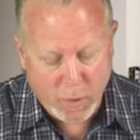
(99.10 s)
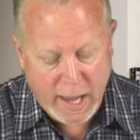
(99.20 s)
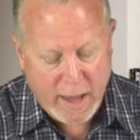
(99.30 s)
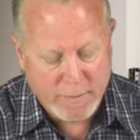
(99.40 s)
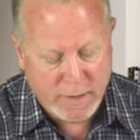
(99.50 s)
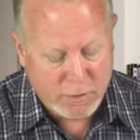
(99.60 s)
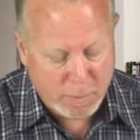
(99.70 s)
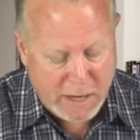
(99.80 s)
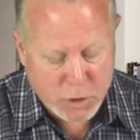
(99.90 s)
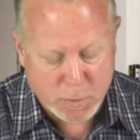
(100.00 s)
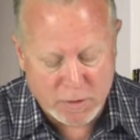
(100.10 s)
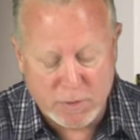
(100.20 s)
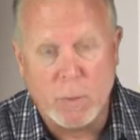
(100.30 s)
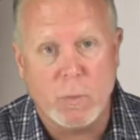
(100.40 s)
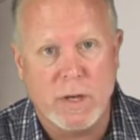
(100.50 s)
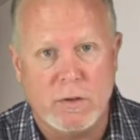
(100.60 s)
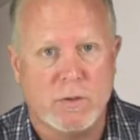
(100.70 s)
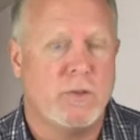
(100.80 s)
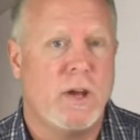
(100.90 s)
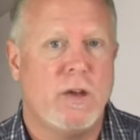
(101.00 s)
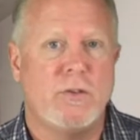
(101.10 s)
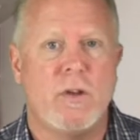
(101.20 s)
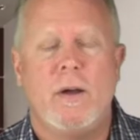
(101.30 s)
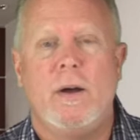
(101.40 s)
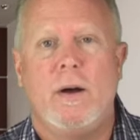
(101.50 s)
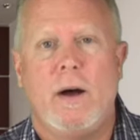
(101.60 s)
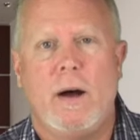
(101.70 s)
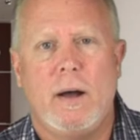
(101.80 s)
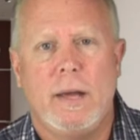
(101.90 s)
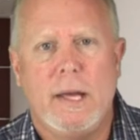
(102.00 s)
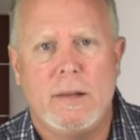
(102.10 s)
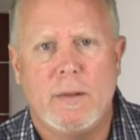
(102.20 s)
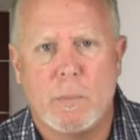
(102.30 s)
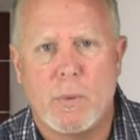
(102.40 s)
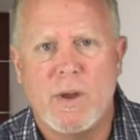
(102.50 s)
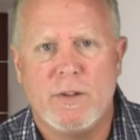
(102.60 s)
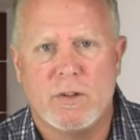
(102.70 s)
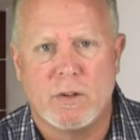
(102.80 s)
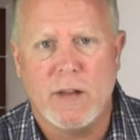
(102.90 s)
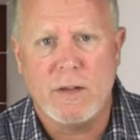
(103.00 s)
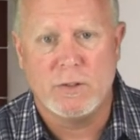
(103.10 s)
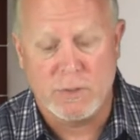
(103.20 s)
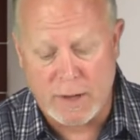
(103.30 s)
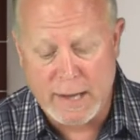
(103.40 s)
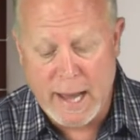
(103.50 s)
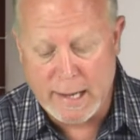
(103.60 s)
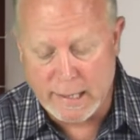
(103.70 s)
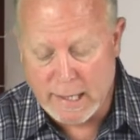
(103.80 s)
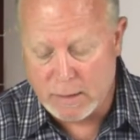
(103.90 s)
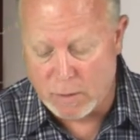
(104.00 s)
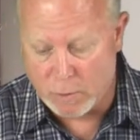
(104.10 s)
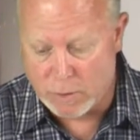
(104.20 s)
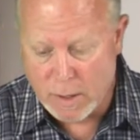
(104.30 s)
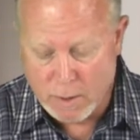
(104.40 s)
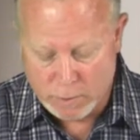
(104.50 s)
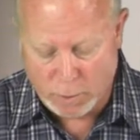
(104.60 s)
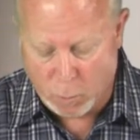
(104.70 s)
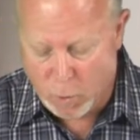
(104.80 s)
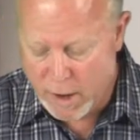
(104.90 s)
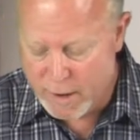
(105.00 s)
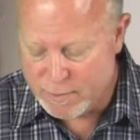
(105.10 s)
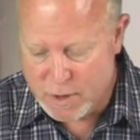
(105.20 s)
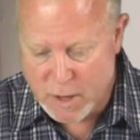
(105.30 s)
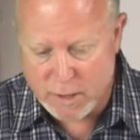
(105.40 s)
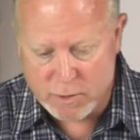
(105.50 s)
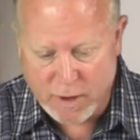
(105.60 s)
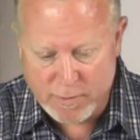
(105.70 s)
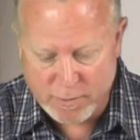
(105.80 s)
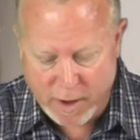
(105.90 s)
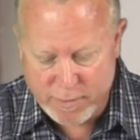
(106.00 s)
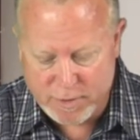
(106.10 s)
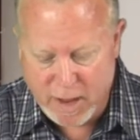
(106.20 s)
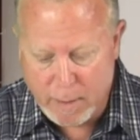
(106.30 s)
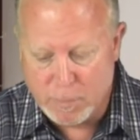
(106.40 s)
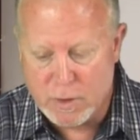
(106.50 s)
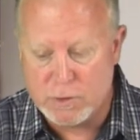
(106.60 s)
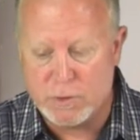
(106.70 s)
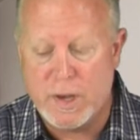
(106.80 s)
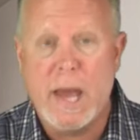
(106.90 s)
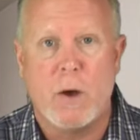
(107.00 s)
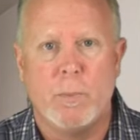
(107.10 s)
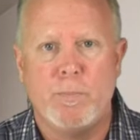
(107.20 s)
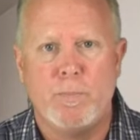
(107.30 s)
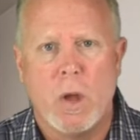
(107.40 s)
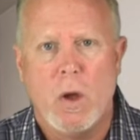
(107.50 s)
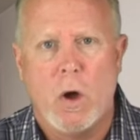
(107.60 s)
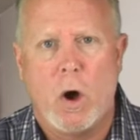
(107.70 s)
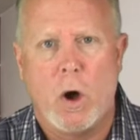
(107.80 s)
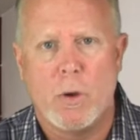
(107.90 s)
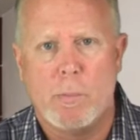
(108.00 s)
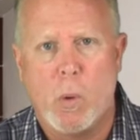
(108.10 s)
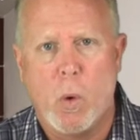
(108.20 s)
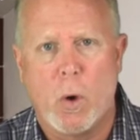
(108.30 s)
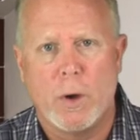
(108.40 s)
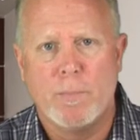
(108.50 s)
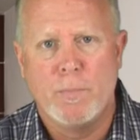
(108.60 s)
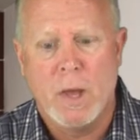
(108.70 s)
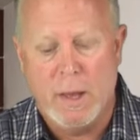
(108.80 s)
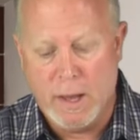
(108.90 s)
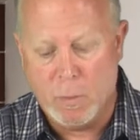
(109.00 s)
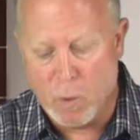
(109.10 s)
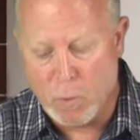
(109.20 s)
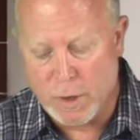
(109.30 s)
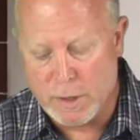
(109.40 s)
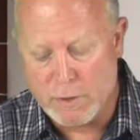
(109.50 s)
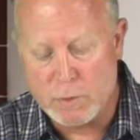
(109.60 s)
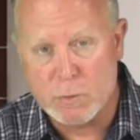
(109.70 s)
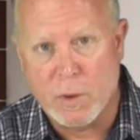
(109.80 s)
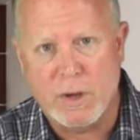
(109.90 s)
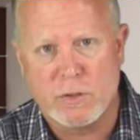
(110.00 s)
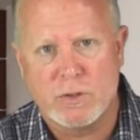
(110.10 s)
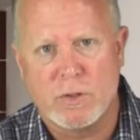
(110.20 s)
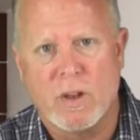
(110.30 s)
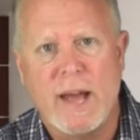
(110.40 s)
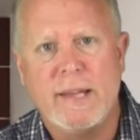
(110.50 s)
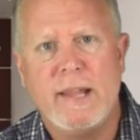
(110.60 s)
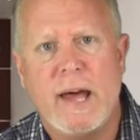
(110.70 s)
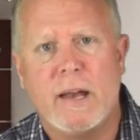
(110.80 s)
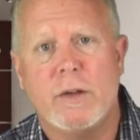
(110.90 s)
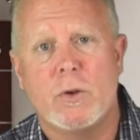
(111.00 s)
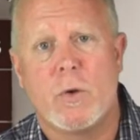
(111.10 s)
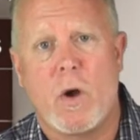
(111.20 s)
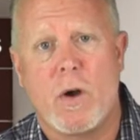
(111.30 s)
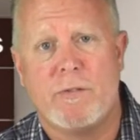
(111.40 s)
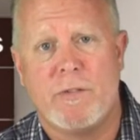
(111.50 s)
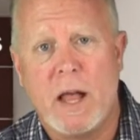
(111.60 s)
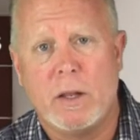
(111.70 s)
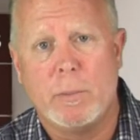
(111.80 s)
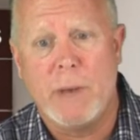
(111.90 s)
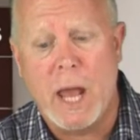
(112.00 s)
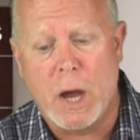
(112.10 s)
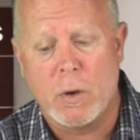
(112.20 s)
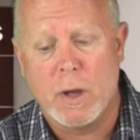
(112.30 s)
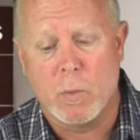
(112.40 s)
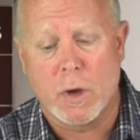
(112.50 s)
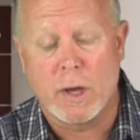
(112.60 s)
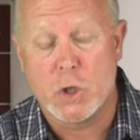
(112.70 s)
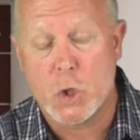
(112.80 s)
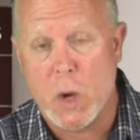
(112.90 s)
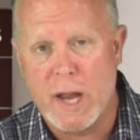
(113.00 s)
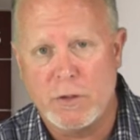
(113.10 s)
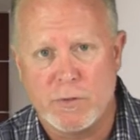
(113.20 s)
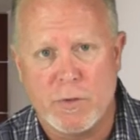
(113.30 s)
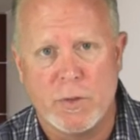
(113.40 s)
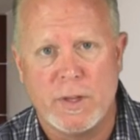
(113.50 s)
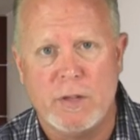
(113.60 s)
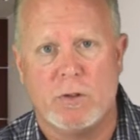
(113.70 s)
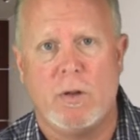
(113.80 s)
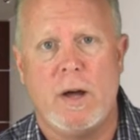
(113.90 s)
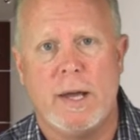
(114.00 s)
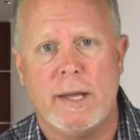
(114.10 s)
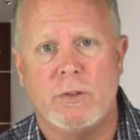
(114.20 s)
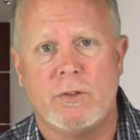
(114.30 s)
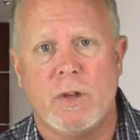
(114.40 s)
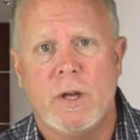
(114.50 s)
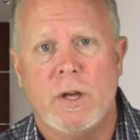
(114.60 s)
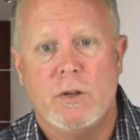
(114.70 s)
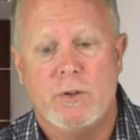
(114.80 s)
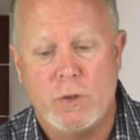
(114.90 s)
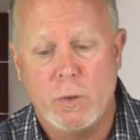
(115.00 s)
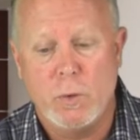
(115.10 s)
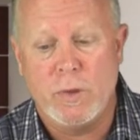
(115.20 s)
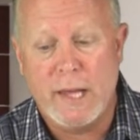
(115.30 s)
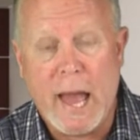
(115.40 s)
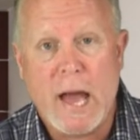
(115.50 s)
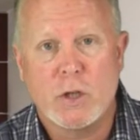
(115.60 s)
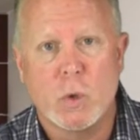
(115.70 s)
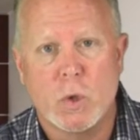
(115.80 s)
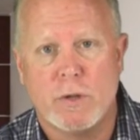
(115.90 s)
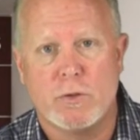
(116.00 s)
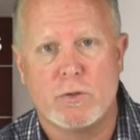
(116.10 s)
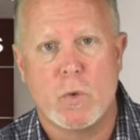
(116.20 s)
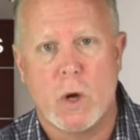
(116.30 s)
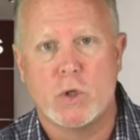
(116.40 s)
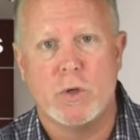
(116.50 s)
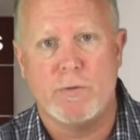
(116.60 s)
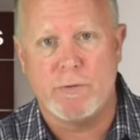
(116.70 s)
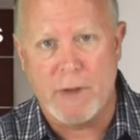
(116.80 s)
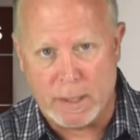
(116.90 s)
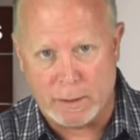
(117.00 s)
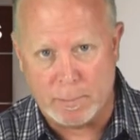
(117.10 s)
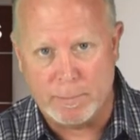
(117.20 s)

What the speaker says: We have these measurements that we discussed in the previous lessons on how to get those. So what I've done is I've taped this down on a board, and what we're going to do is we're going to slide that under our vellum now, and we're going to transfer these lines to the actual construction vellum.